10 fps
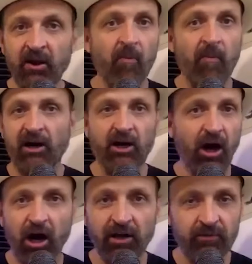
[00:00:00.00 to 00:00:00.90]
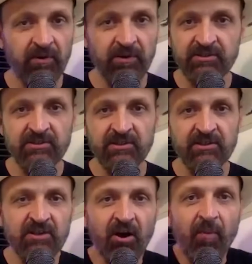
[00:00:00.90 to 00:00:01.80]
my God, this is
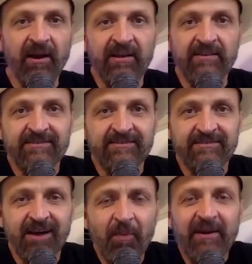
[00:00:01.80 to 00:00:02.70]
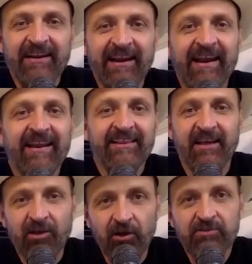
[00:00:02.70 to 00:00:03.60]
because nobody did
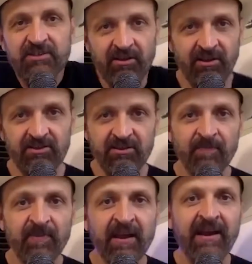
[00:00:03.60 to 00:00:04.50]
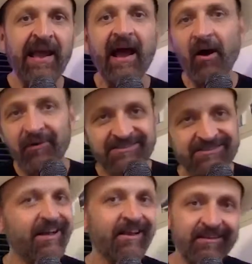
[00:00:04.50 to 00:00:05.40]
anything close to this. Now
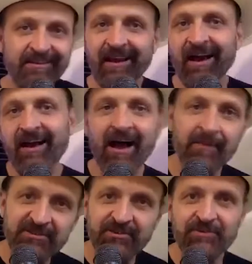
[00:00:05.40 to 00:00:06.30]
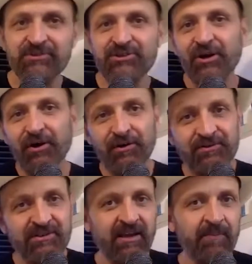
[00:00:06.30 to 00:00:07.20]
it's like you got comics doing
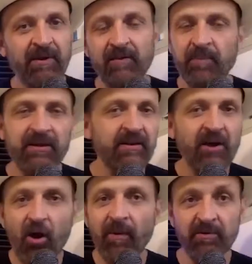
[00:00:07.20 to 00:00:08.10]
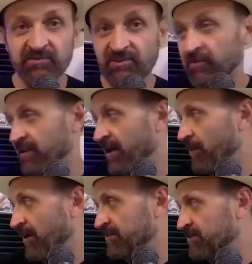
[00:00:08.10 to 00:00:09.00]
shows, but nobody was doing that
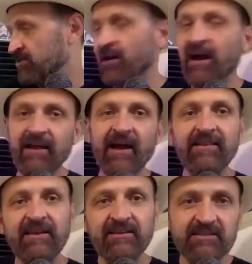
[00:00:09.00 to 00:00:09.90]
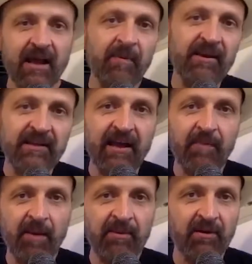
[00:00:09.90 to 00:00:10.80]
back then. So I think
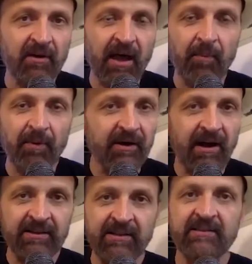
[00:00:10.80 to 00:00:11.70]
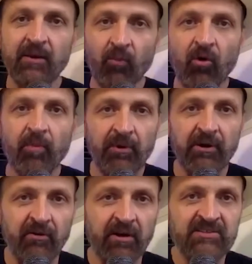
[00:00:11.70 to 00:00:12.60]
maybe they're loud, but I think they were
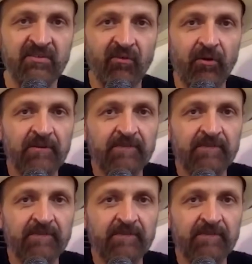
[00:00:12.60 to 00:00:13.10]
pretty crazy for it.